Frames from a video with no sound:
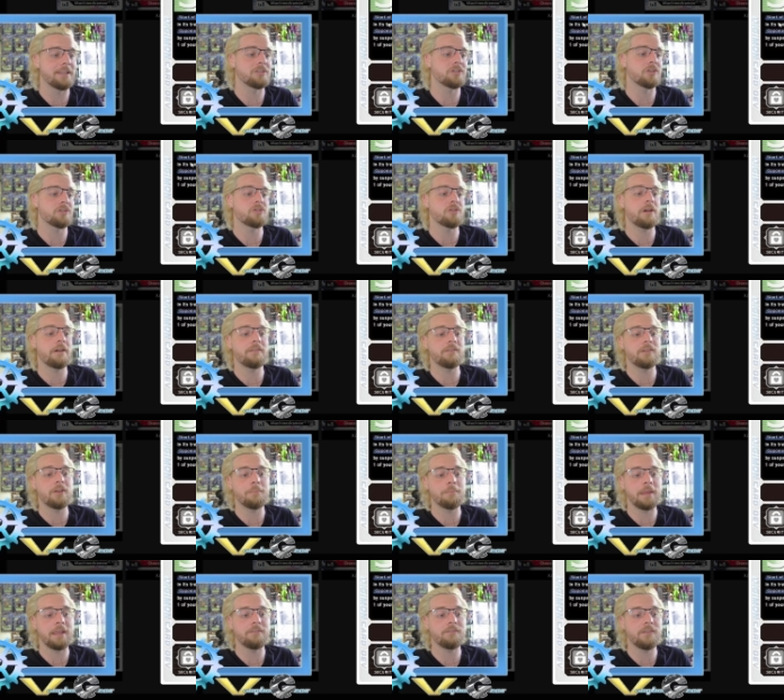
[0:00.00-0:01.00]
So start of your
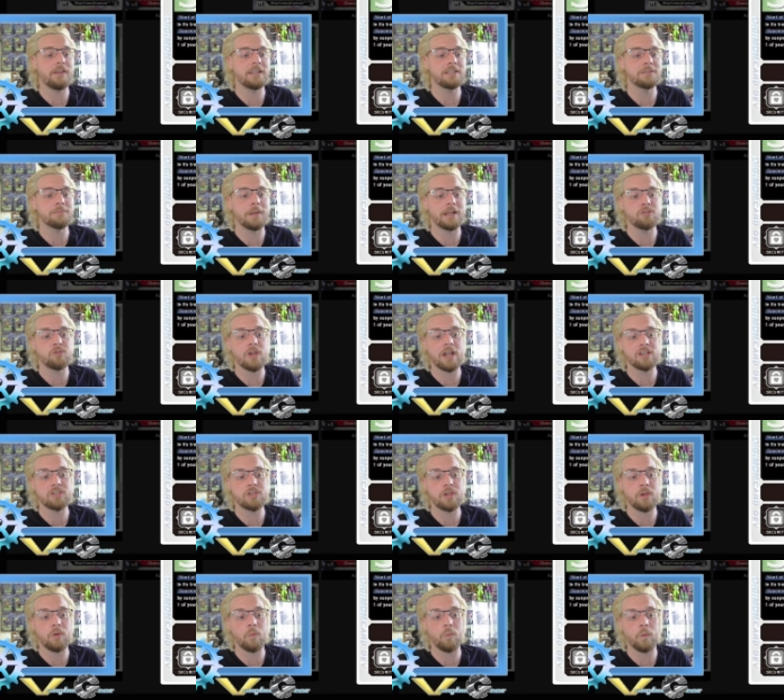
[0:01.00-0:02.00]
main phase by
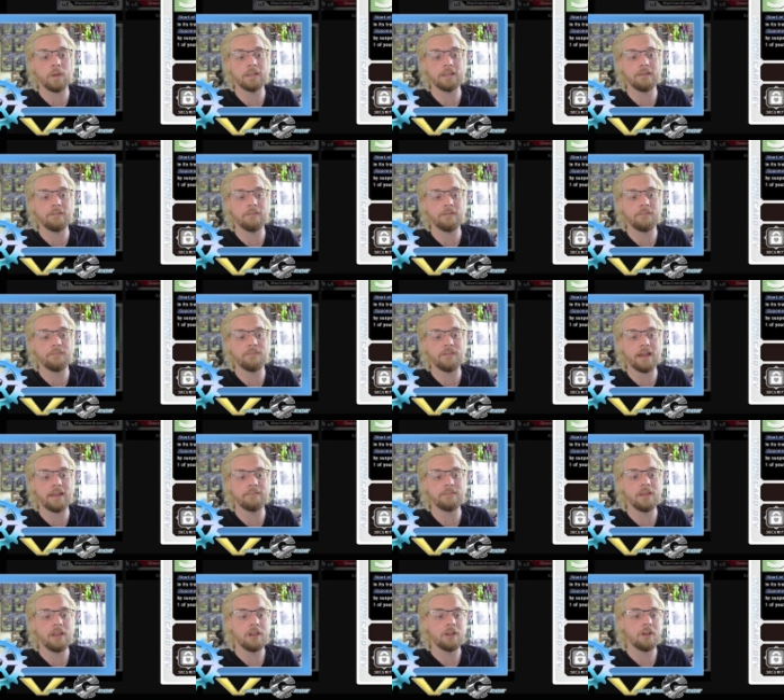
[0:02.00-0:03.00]
trashing 1 level
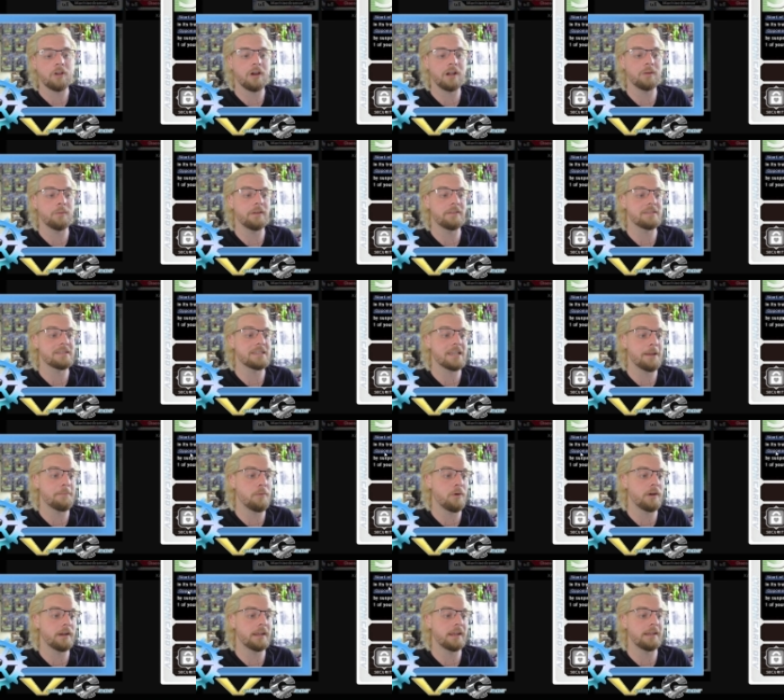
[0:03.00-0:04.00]
5 card with
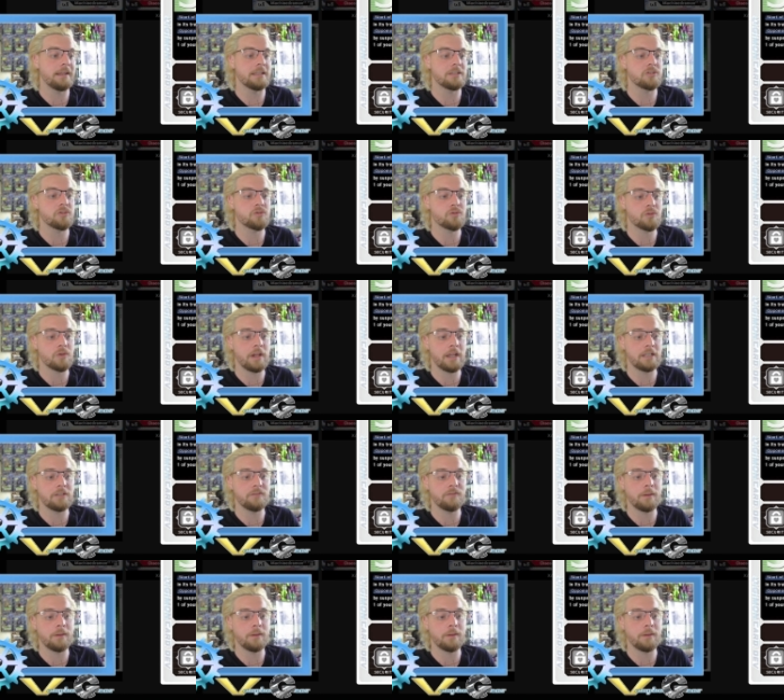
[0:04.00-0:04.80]
Cyborg in its trade.